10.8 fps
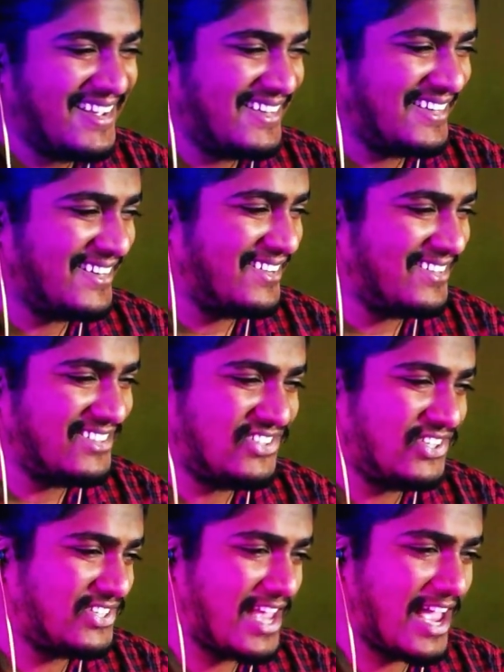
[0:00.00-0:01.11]
You know, it's
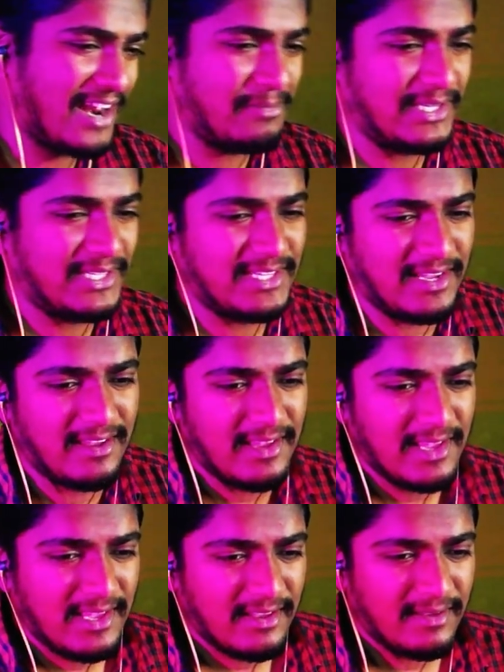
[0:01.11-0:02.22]
just sad. But uh,
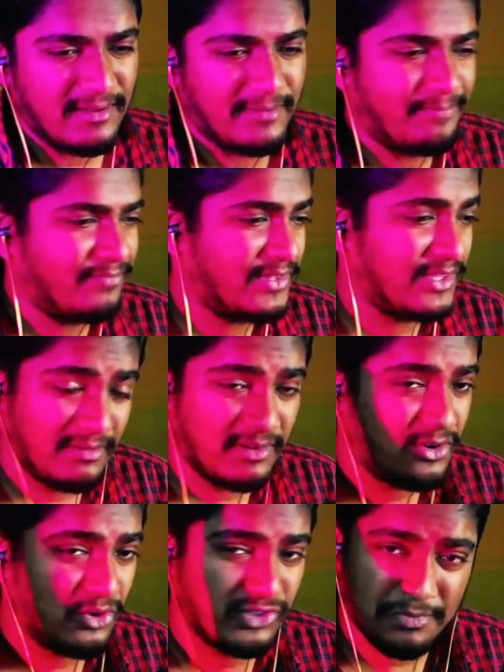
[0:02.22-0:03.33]
um,
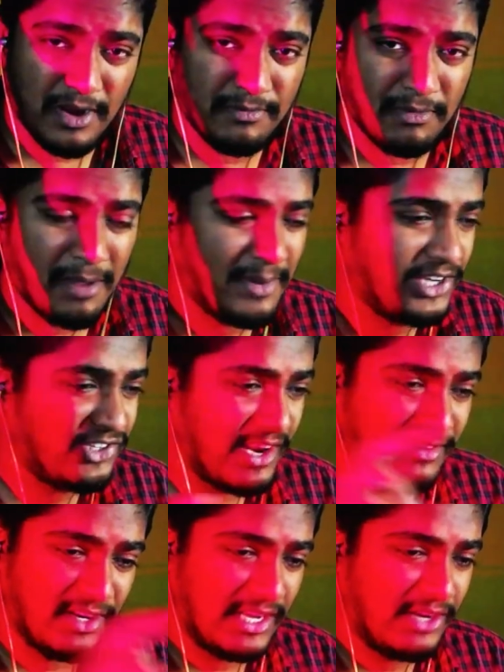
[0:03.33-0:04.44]
go subscribe to my main channel.
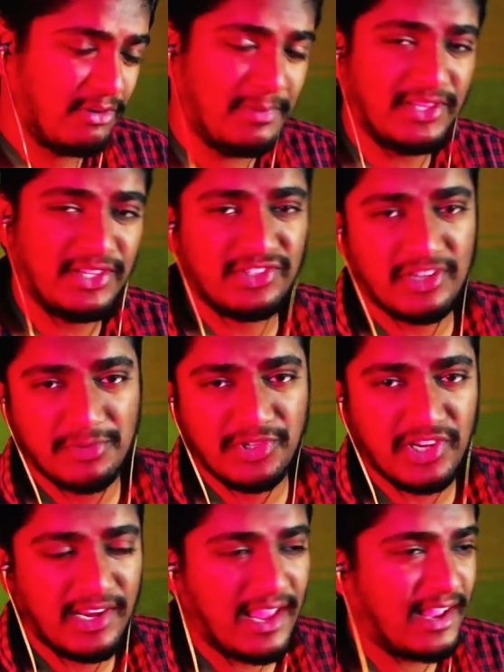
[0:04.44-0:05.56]
The link will be in the
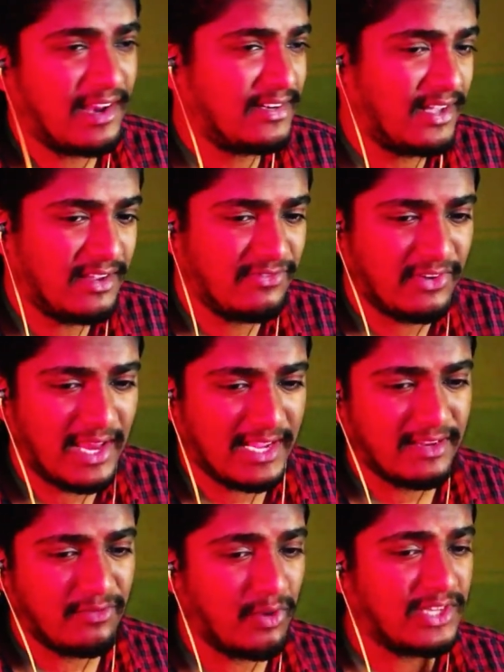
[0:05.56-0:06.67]
description. And uh, if you like, if
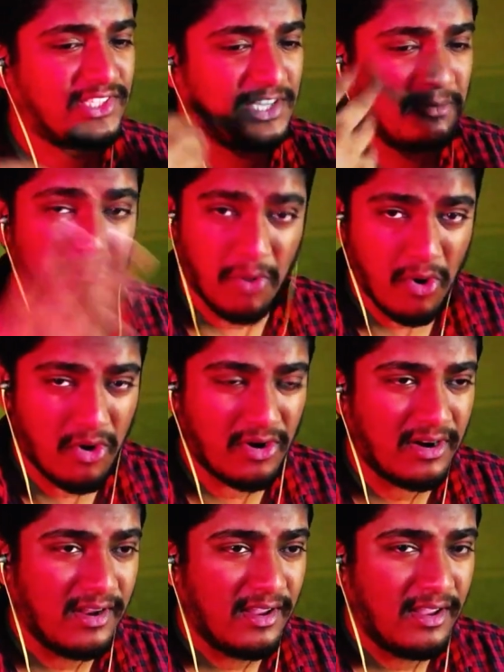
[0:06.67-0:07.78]
you want to see more
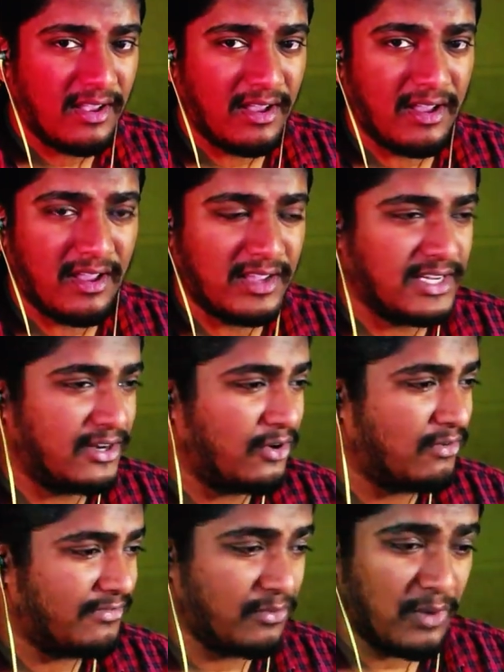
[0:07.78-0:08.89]
uh, you know,
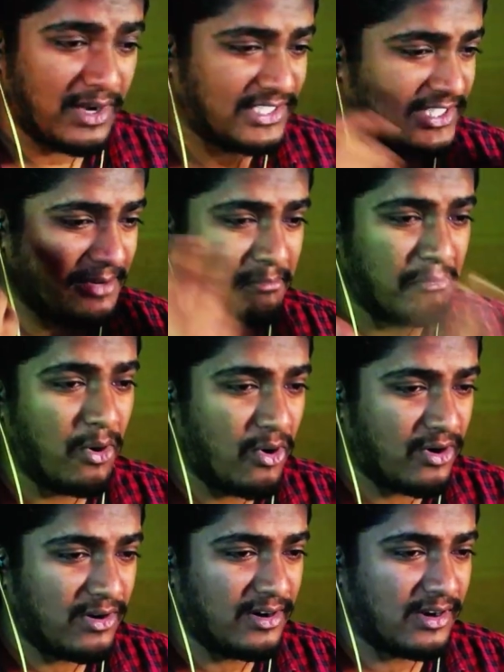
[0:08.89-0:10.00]
if you want to see
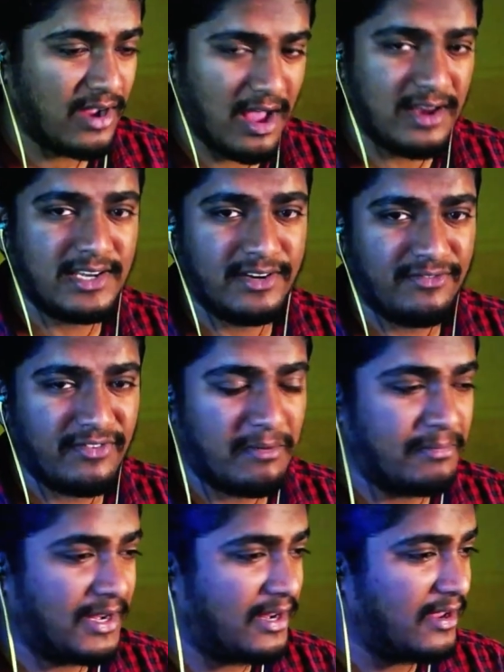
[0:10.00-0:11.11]
more content from
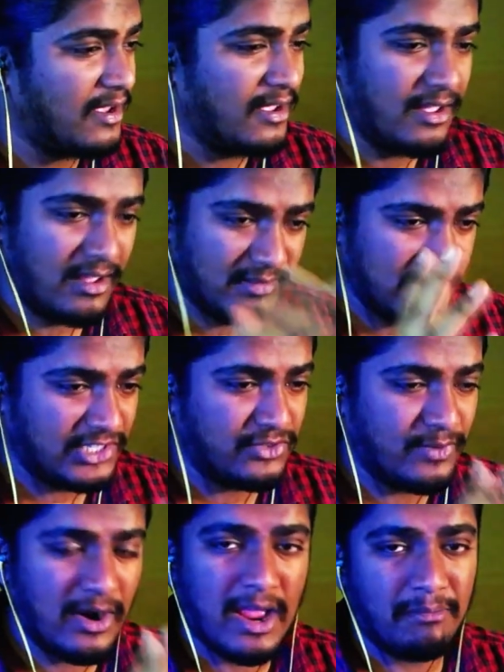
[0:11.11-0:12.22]
me, uh, this is
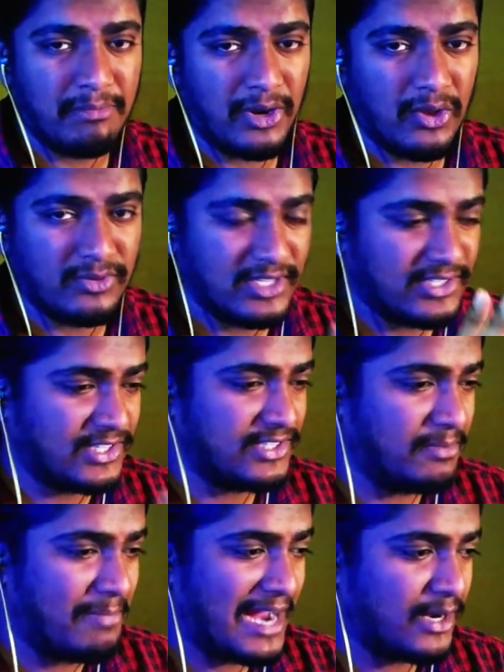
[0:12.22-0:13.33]
where I upload. This is the
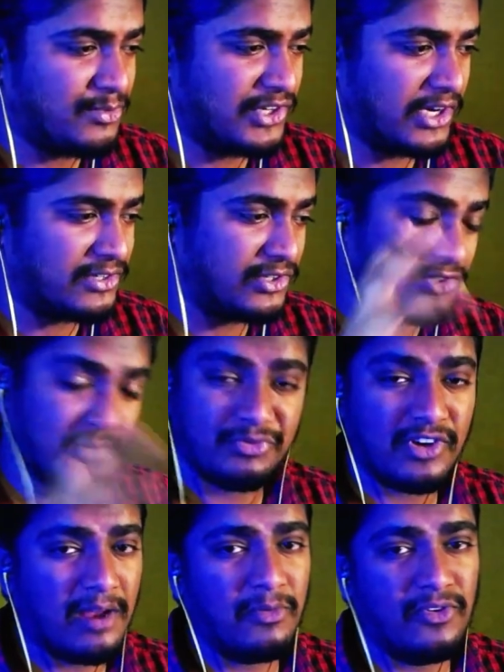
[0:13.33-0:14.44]
backup channel. So
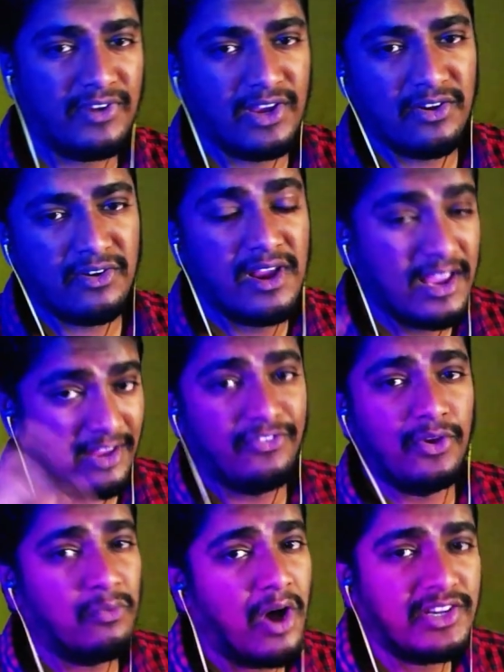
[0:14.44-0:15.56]
subscribe over here if you
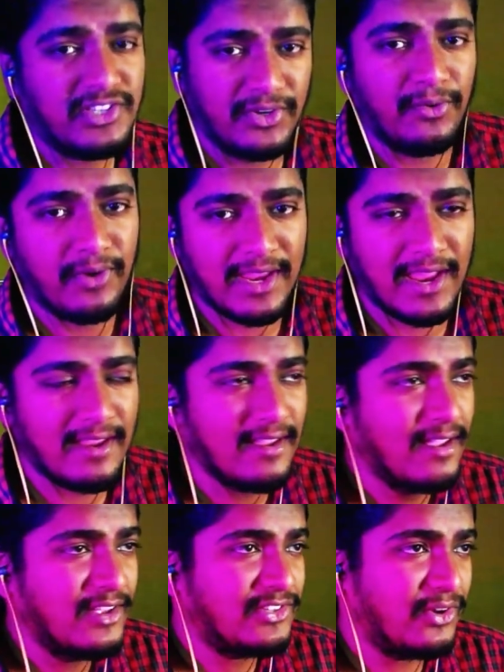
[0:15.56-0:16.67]
want to. Okay.
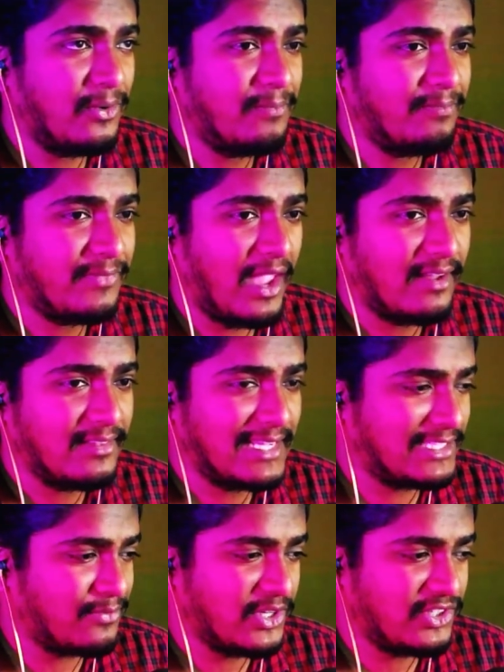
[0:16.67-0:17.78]
So yeah, that's
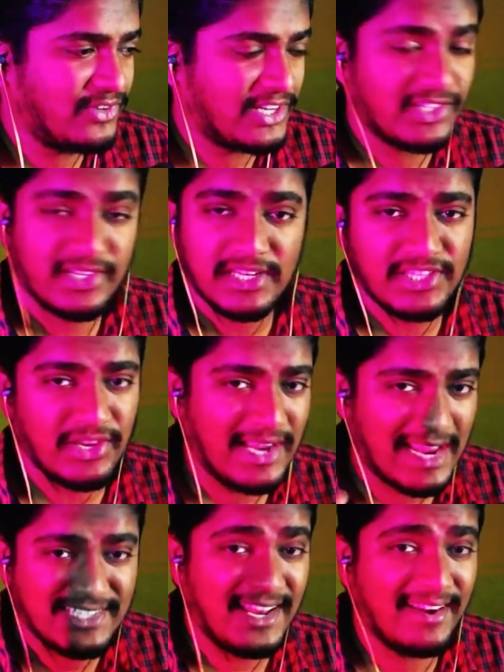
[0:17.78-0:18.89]
it for this reaction. I'll see you
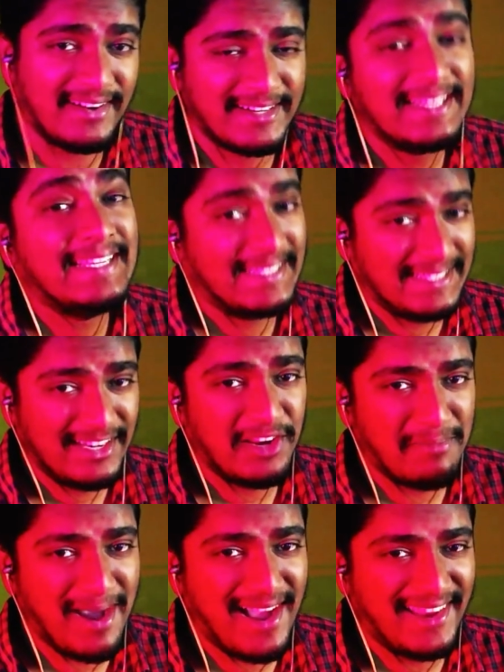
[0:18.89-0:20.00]
guys later.
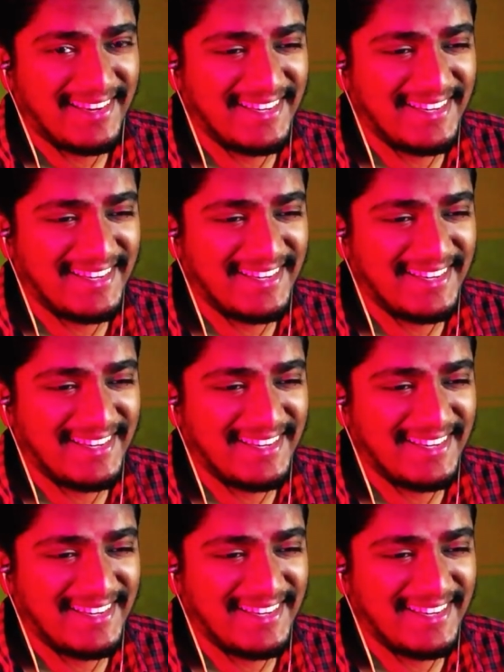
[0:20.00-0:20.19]
Goodbye.